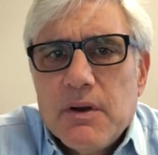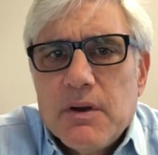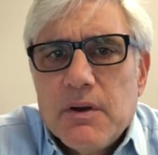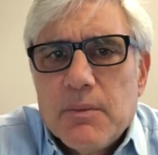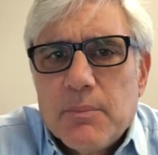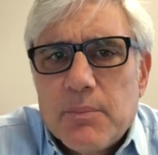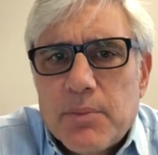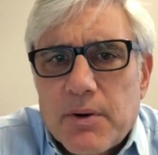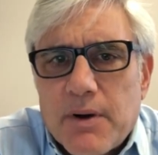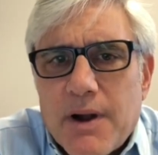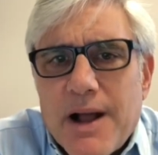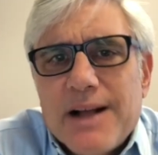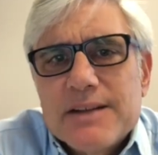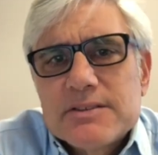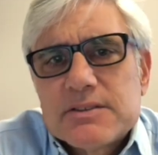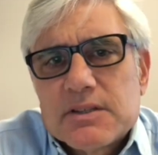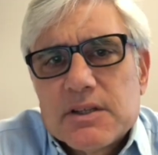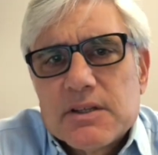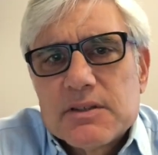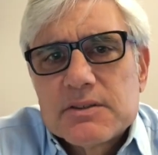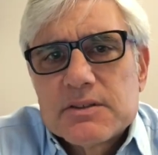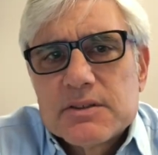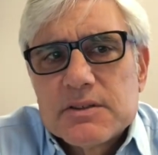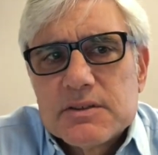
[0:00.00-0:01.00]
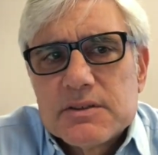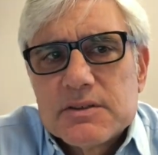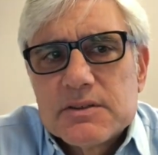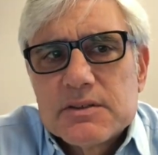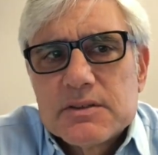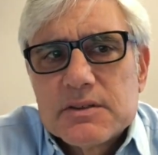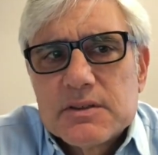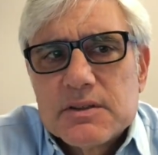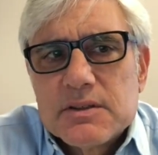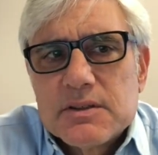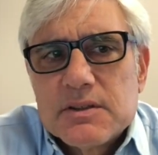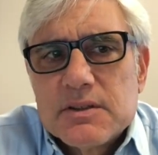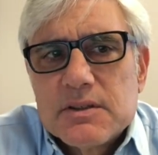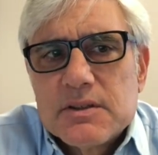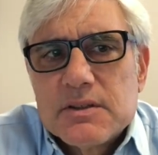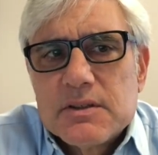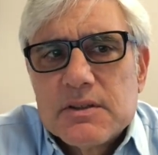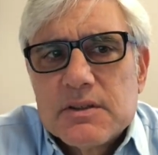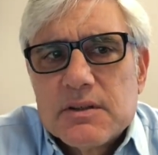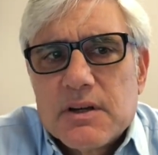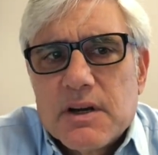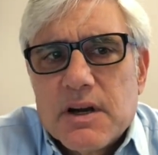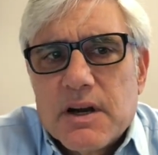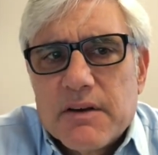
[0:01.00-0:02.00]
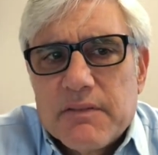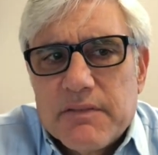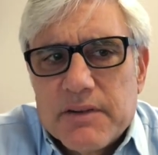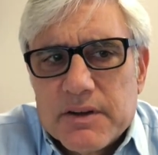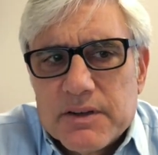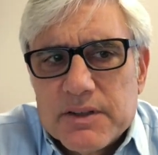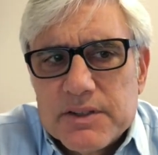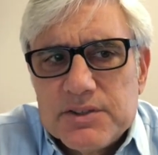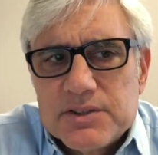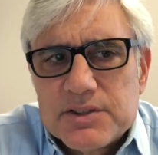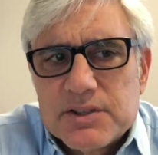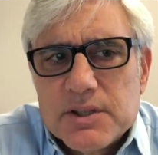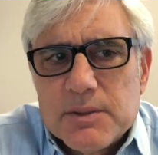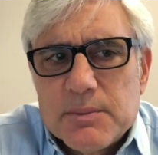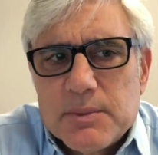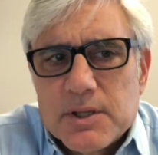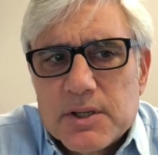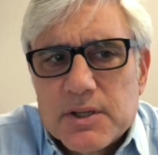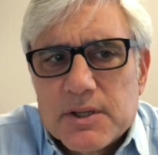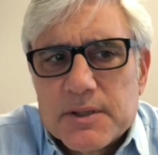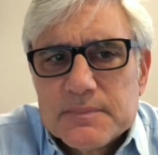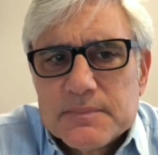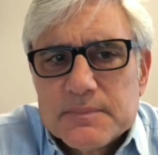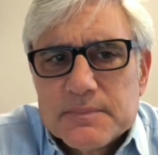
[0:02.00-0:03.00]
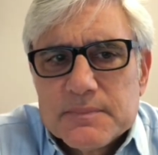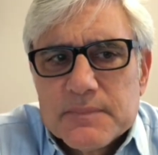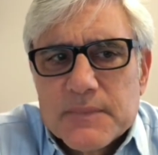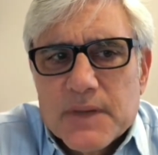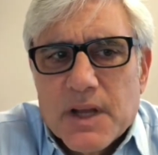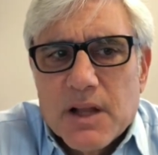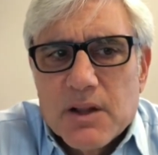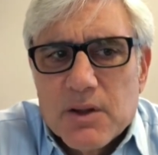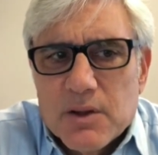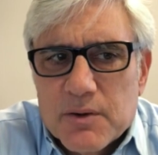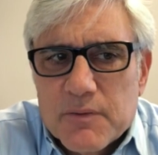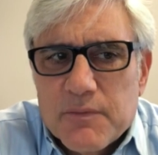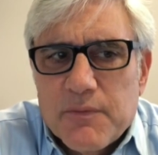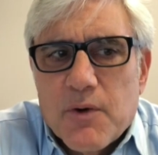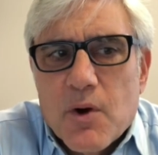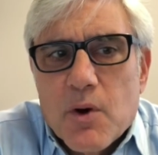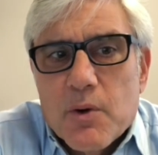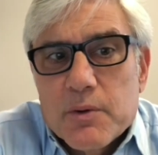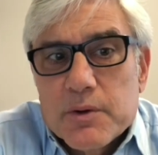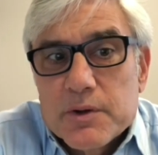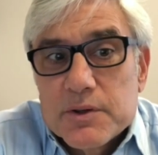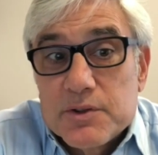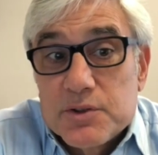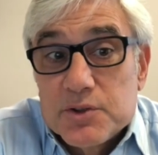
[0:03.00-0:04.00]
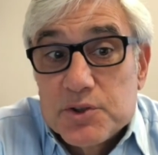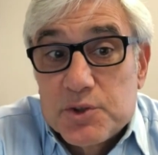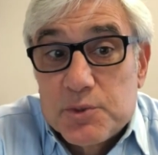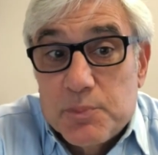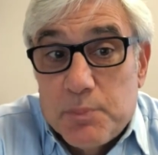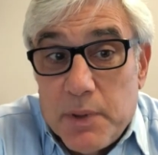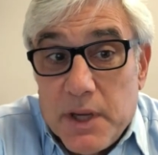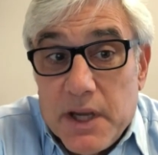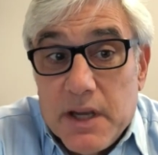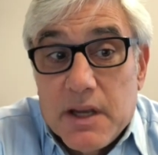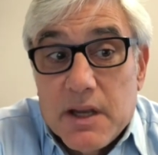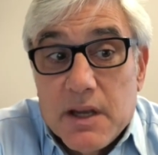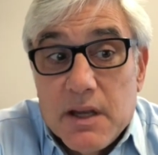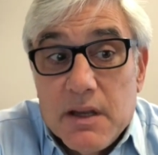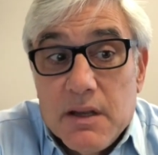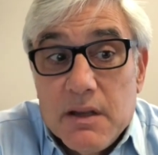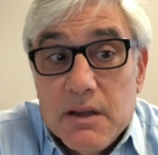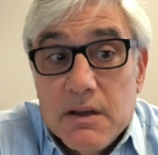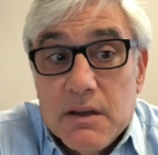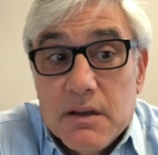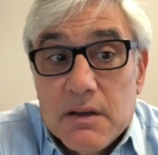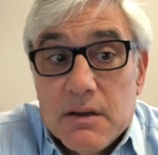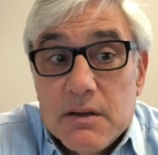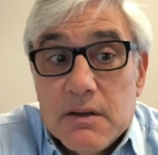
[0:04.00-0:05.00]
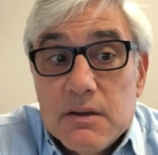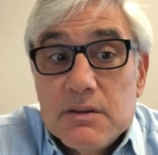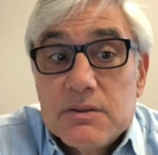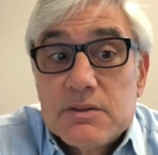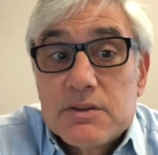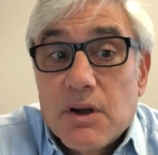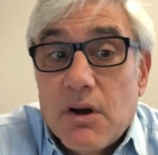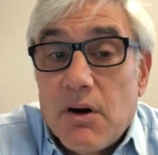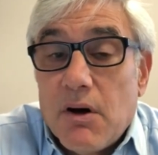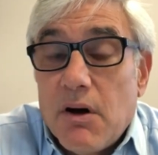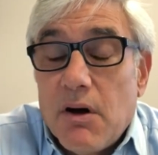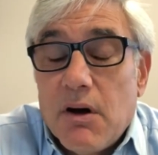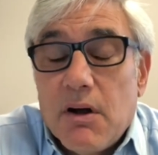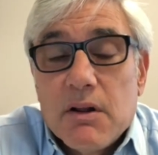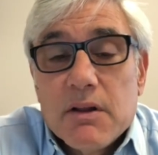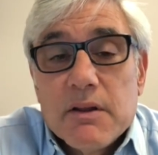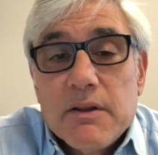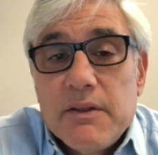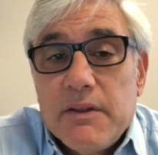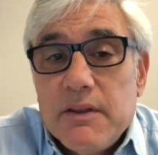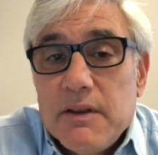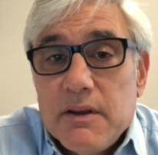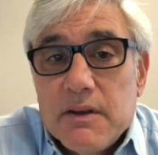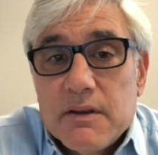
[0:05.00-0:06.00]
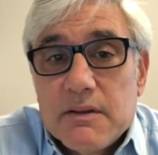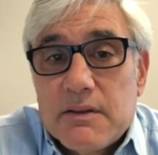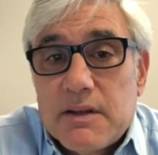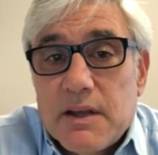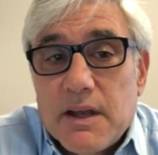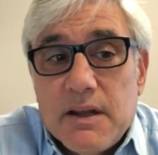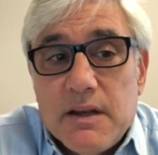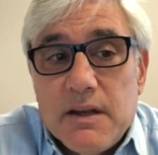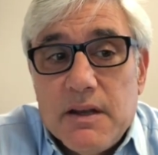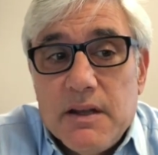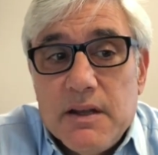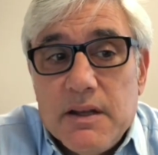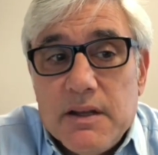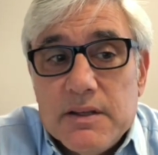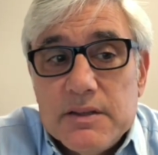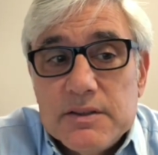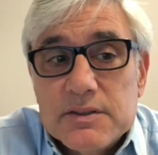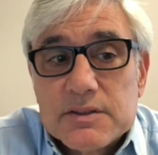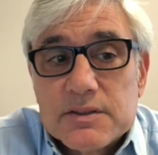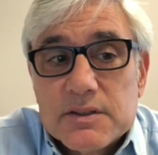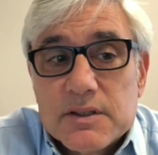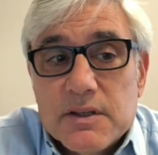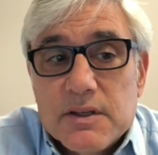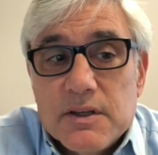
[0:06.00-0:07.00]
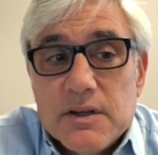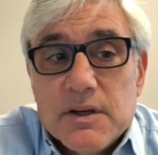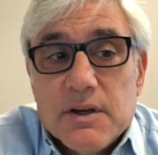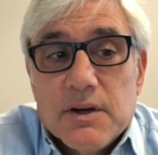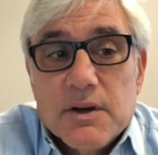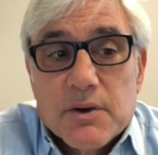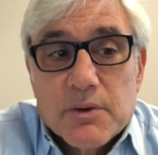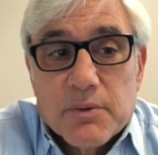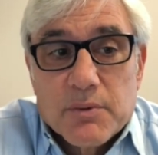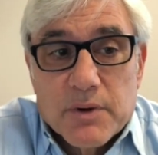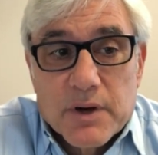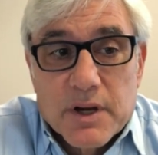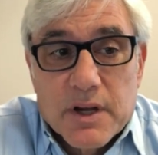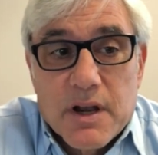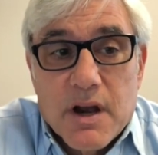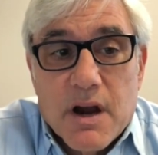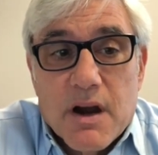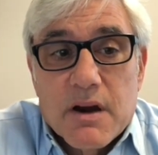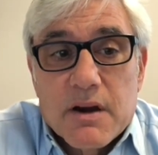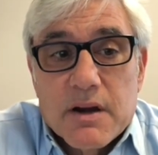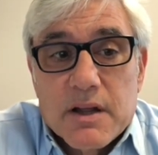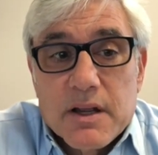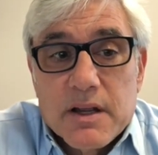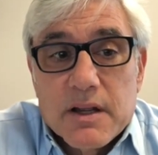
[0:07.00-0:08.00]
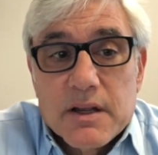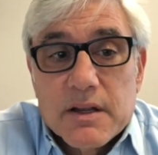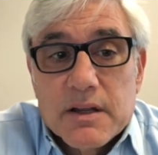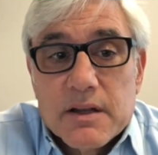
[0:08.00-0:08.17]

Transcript: processes are very similar. I look forward to speaking to all of the attendees regarding